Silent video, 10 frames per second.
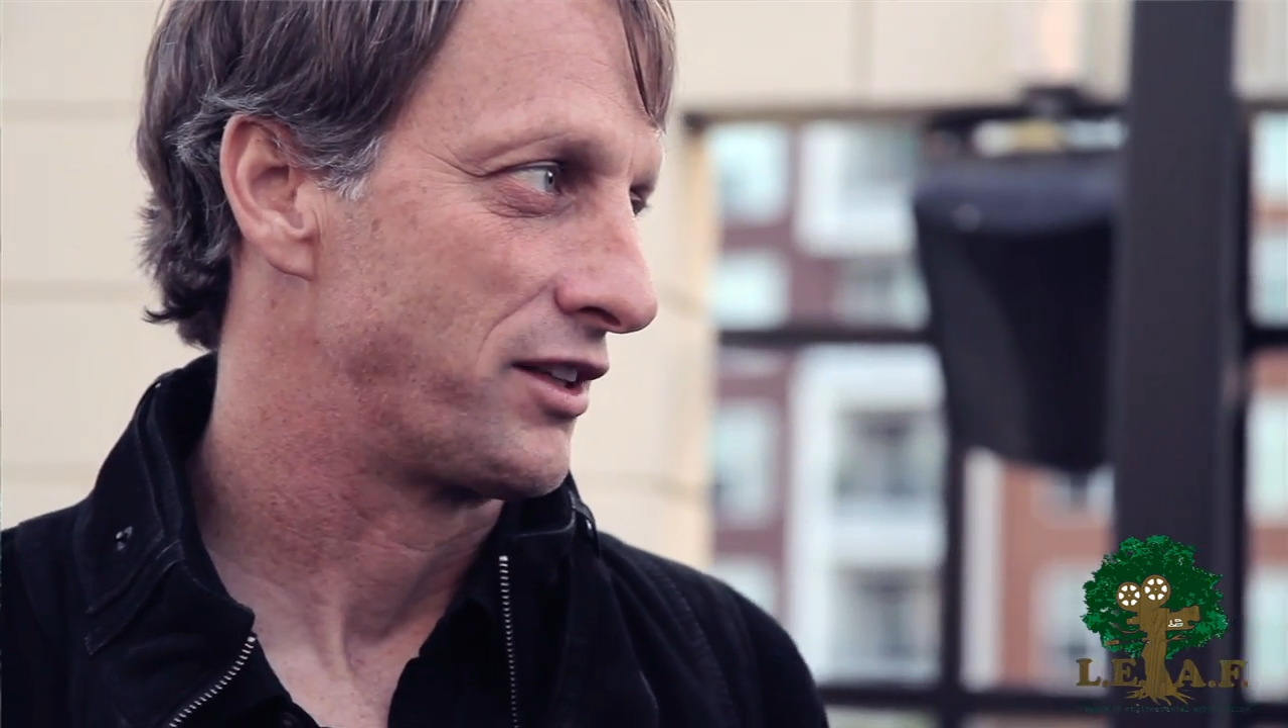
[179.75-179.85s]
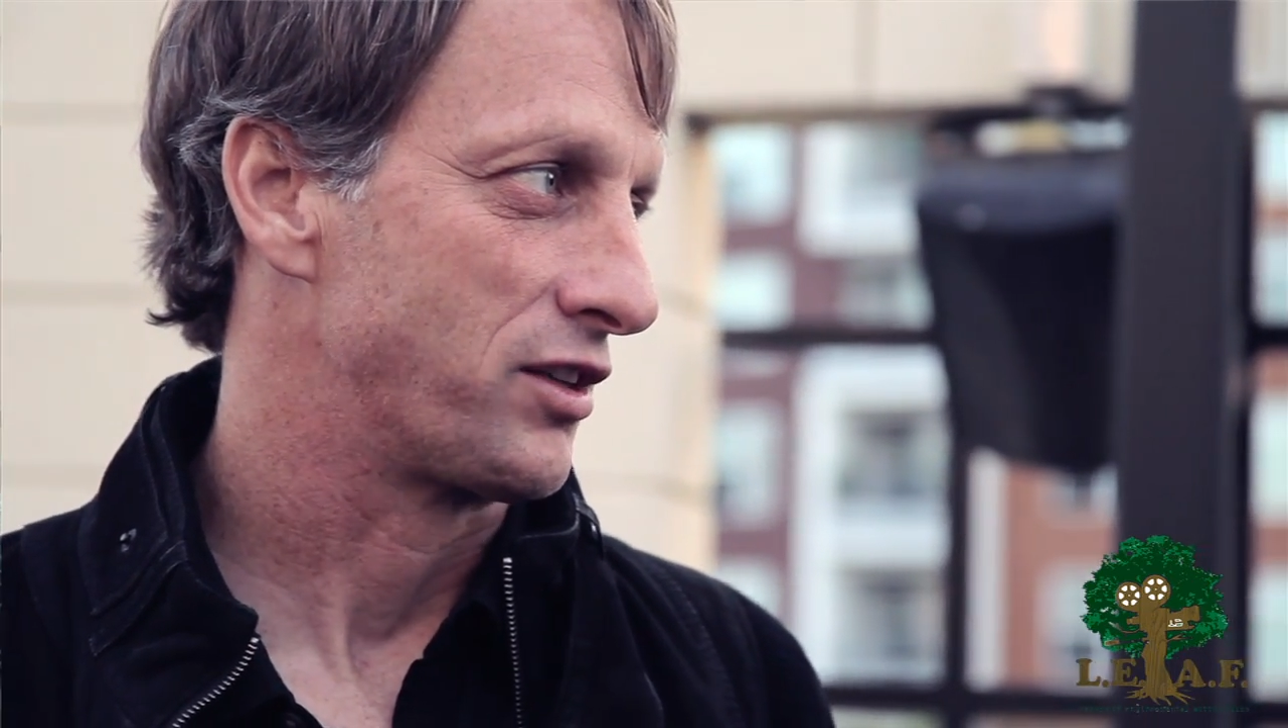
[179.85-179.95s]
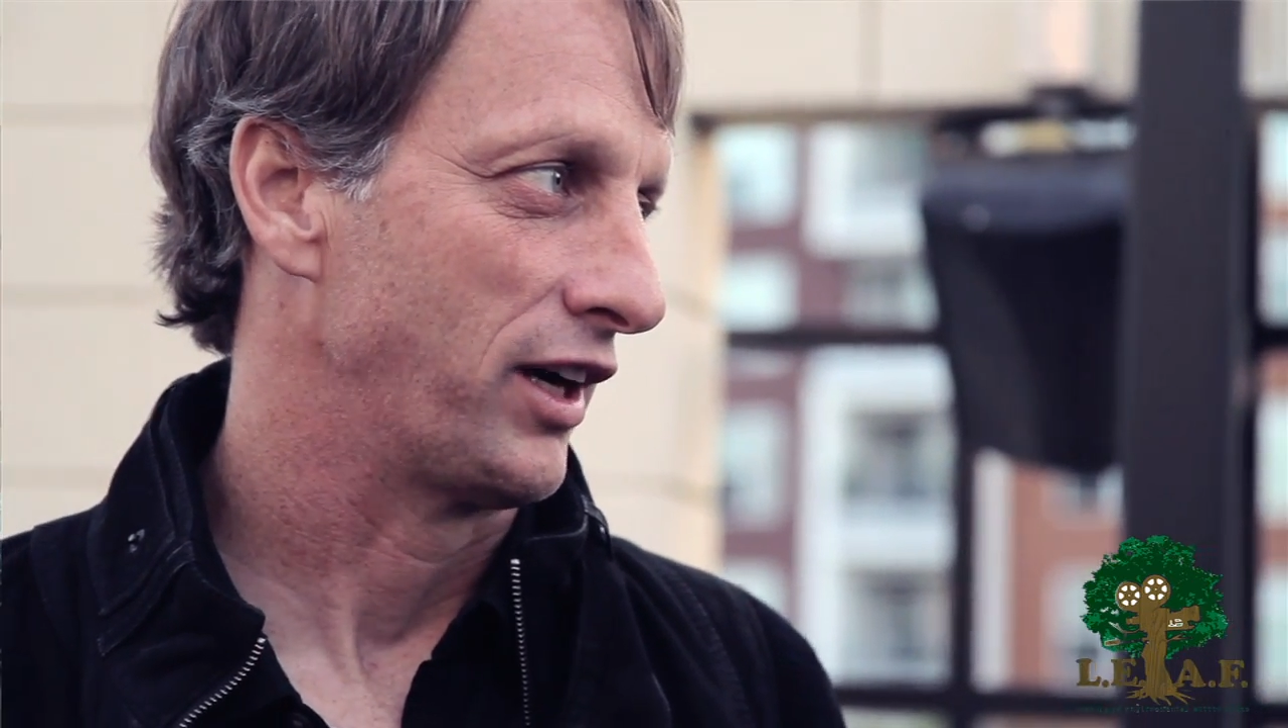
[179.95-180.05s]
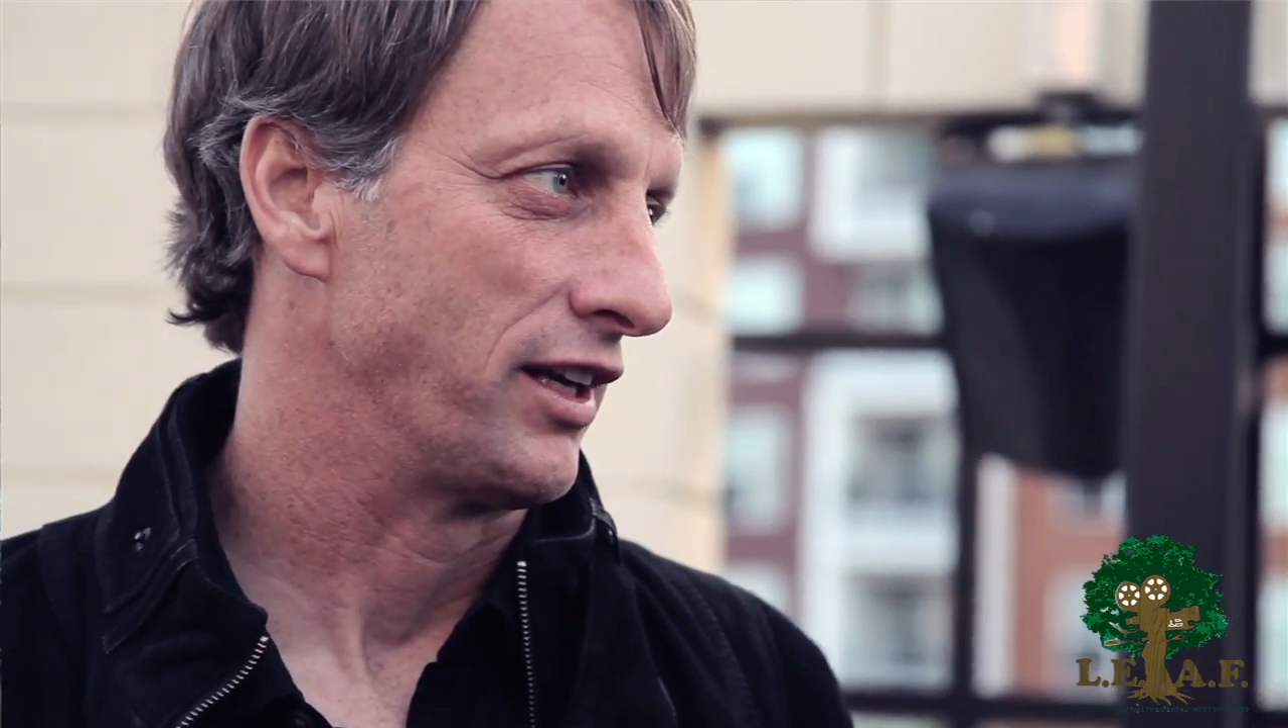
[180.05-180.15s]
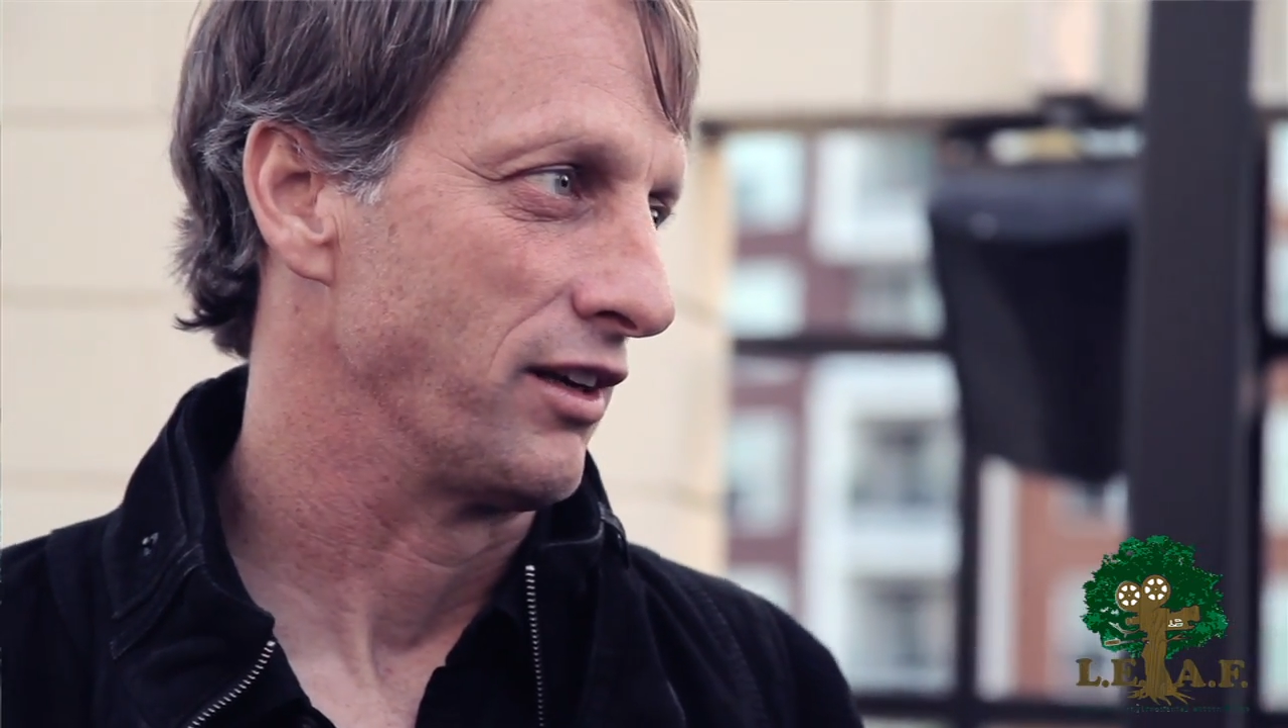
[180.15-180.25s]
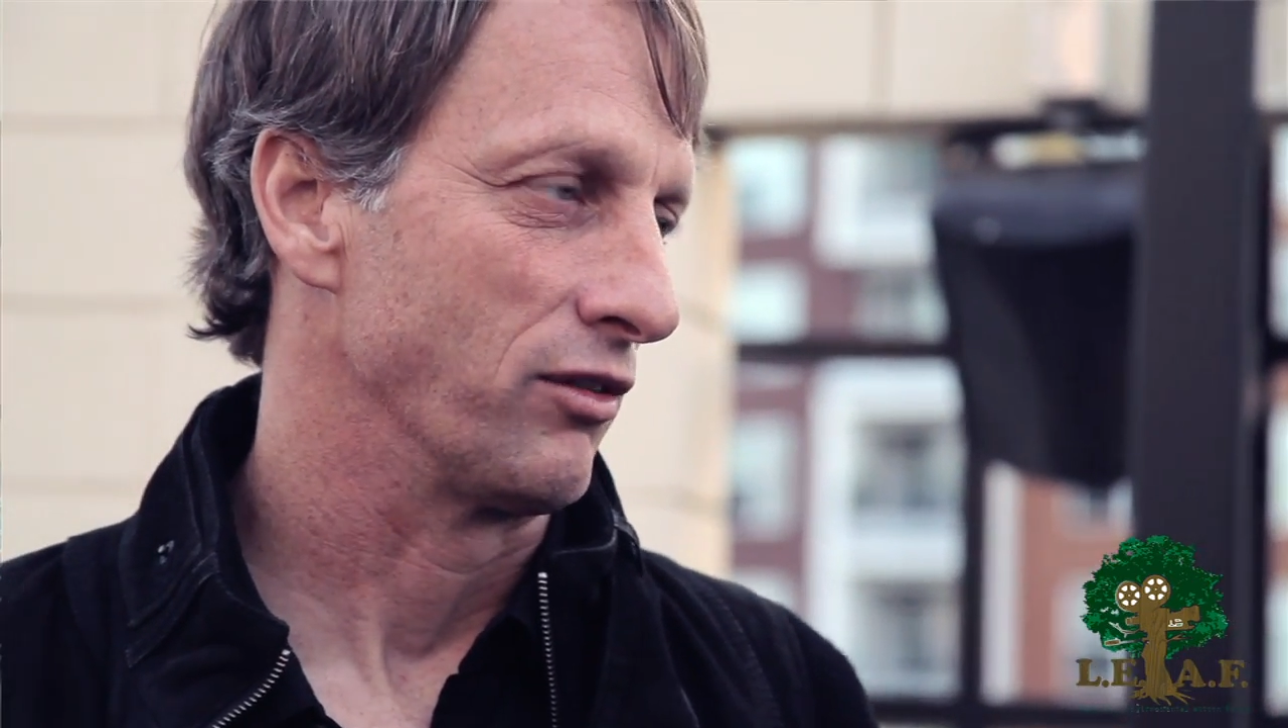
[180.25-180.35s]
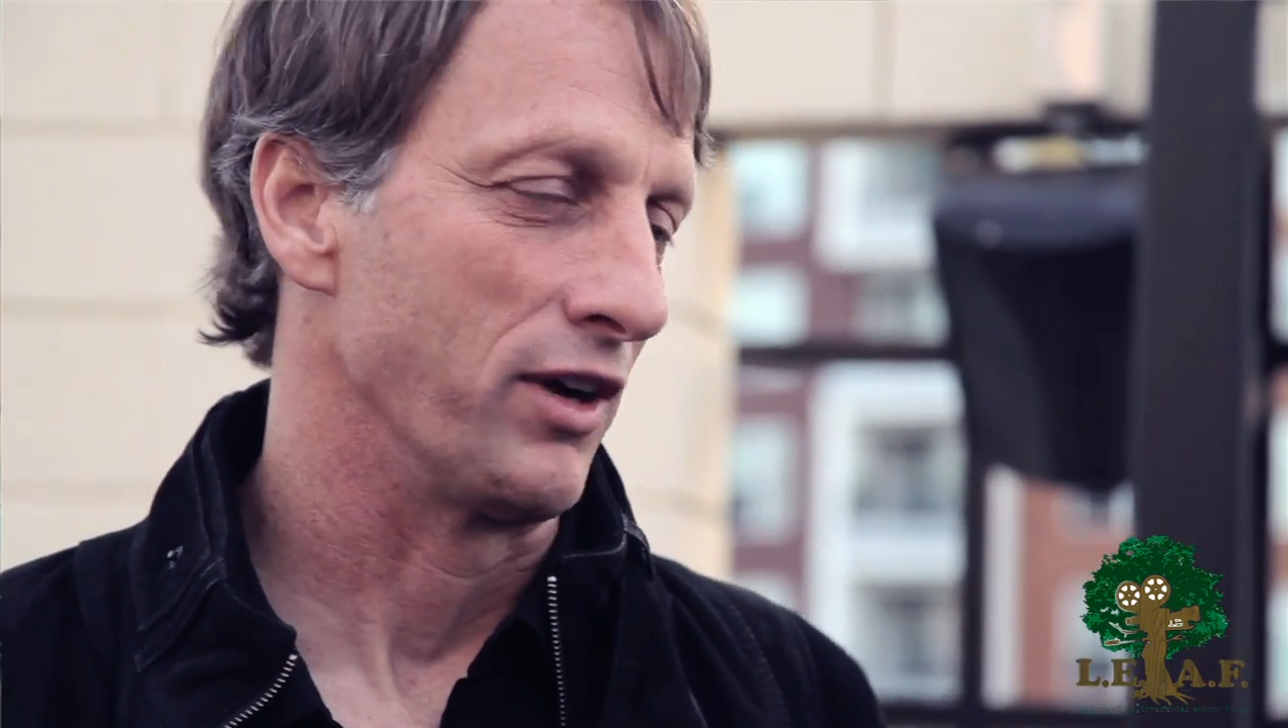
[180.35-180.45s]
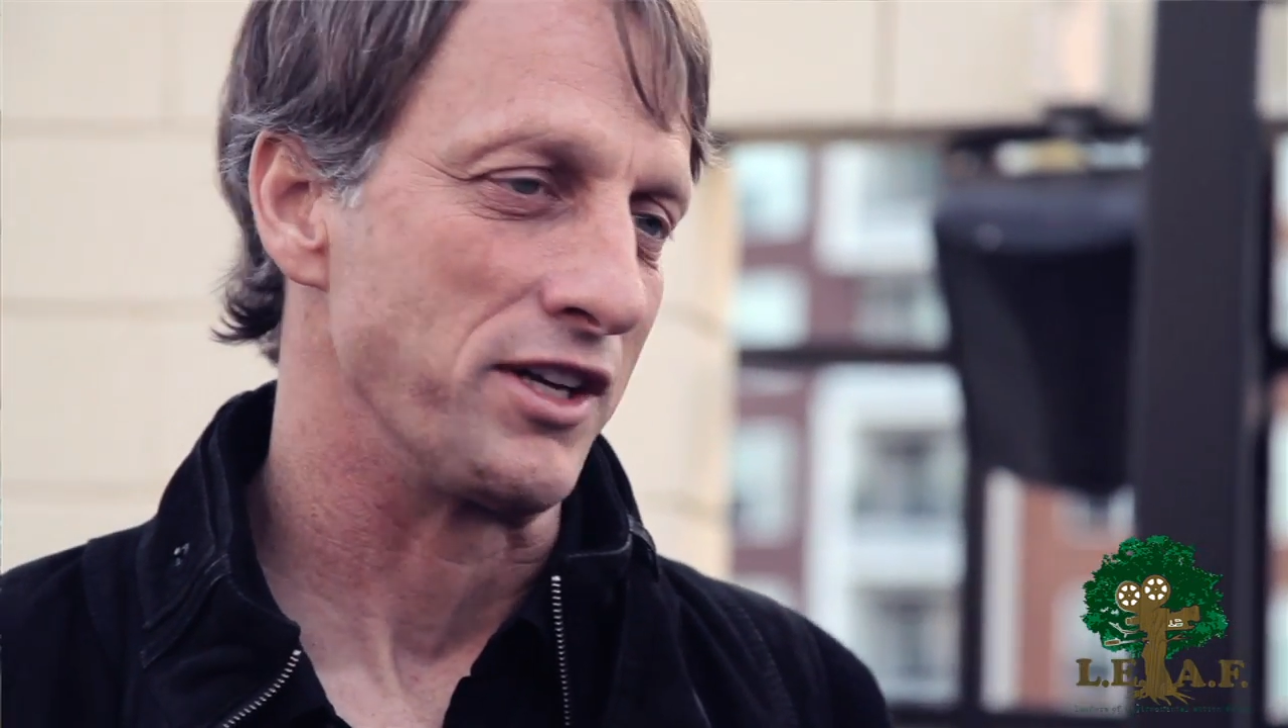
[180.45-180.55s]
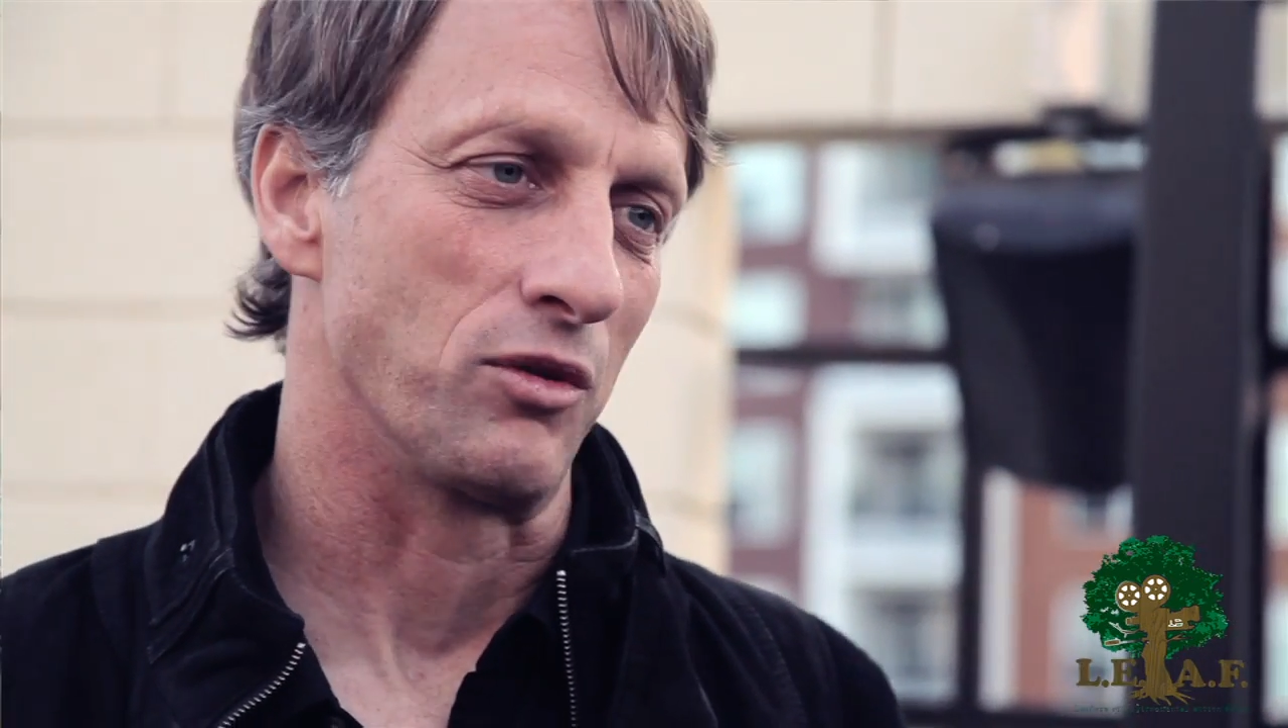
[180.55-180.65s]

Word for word: I try to raise